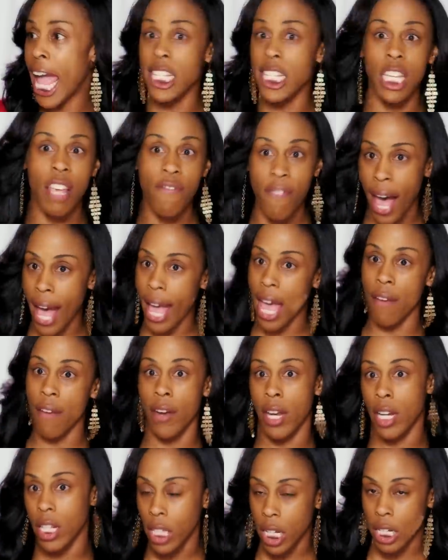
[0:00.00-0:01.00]
as if I have
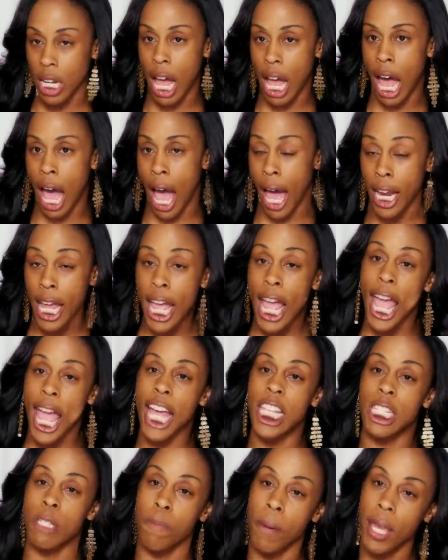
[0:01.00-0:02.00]
anything to hide.
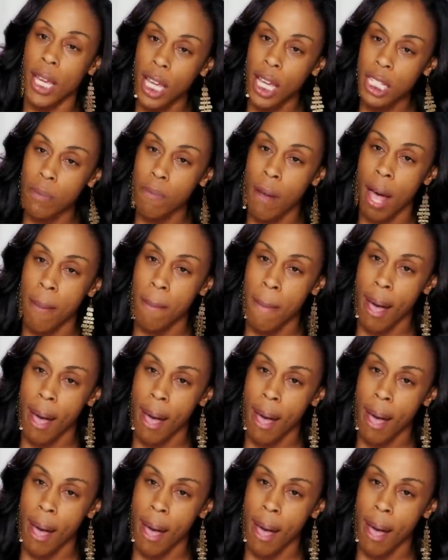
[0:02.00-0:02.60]
As big as my